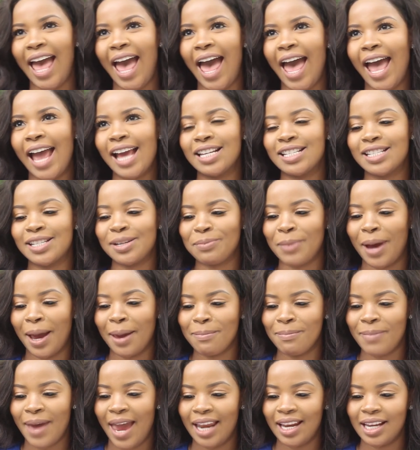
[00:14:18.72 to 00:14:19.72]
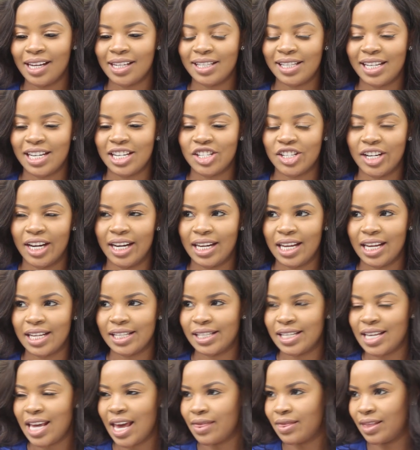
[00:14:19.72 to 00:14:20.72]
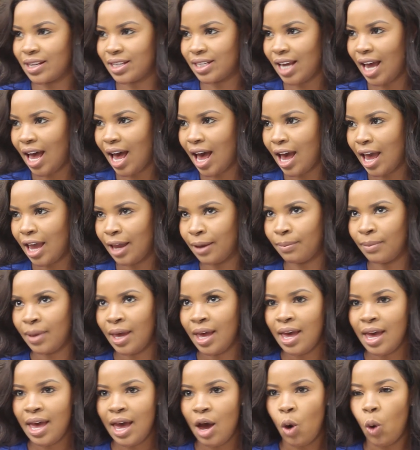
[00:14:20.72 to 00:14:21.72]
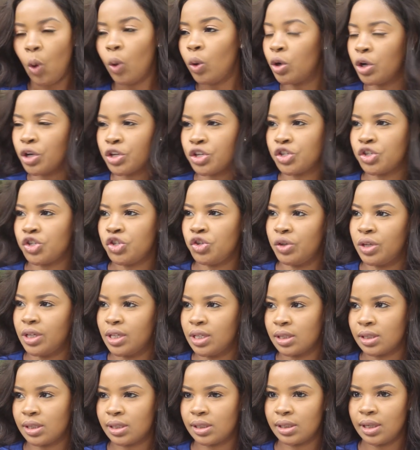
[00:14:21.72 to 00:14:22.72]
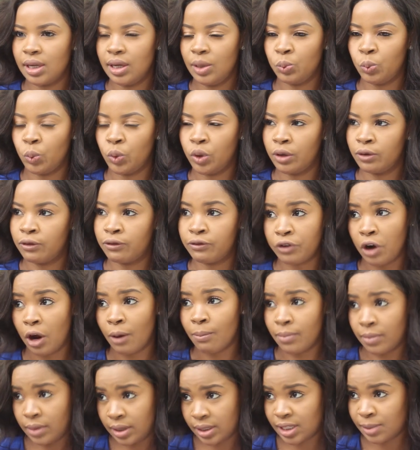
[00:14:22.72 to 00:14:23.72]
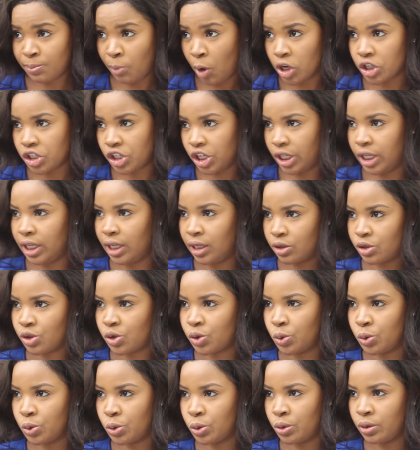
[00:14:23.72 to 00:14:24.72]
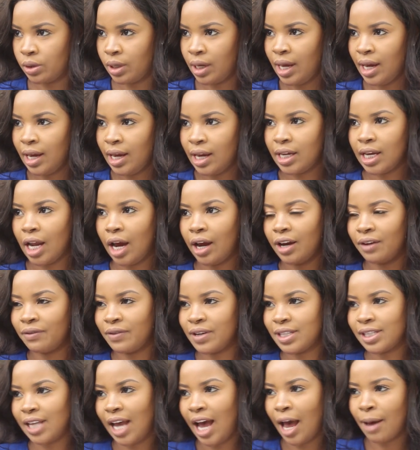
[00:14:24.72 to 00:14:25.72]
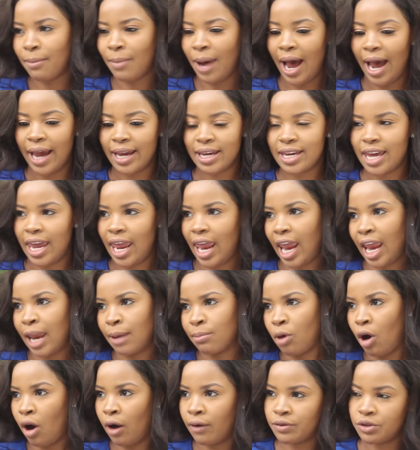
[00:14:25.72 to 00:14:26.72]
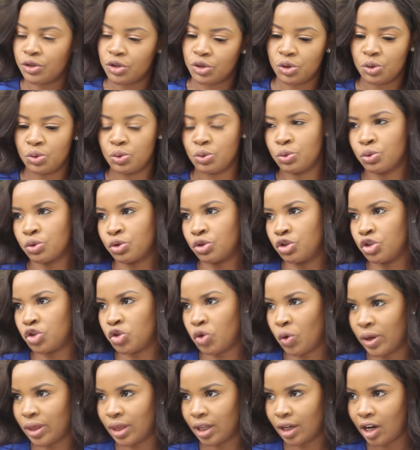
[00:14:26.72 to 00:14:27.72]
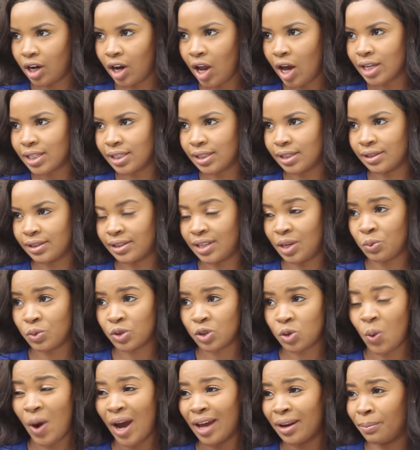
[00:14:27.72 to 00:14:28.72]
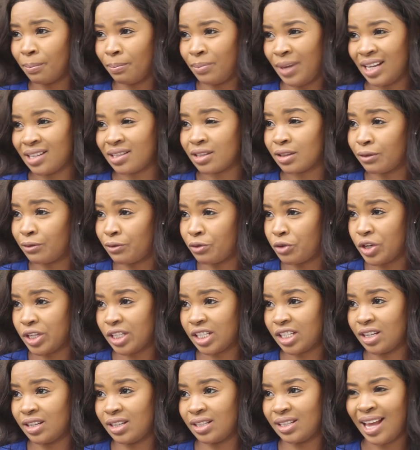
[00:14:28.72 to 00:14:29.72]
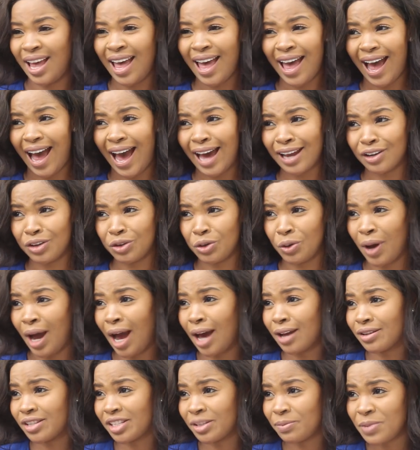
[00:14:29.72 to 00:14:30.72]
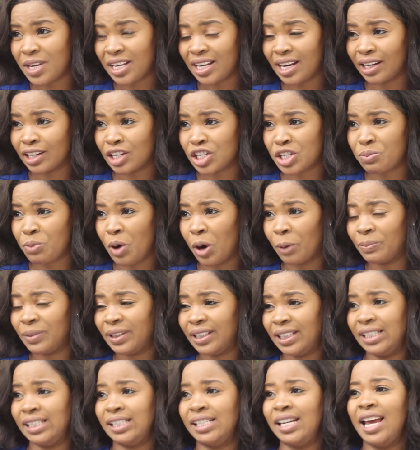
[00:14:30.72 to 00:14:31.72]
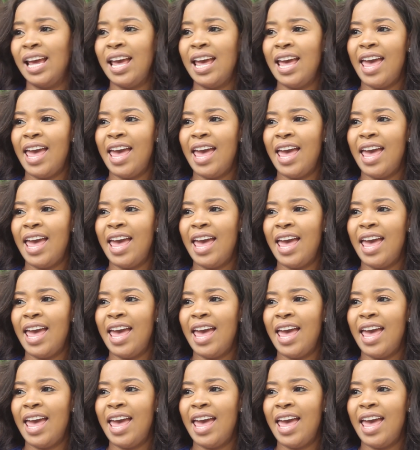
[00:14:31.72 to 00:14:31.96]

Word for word: and my ballet teacher, Leslie, at the time, all her students were from this particular school. Now, every time I came after school to join the classes, there was quite a big difference because I didn't know how to speak English properly.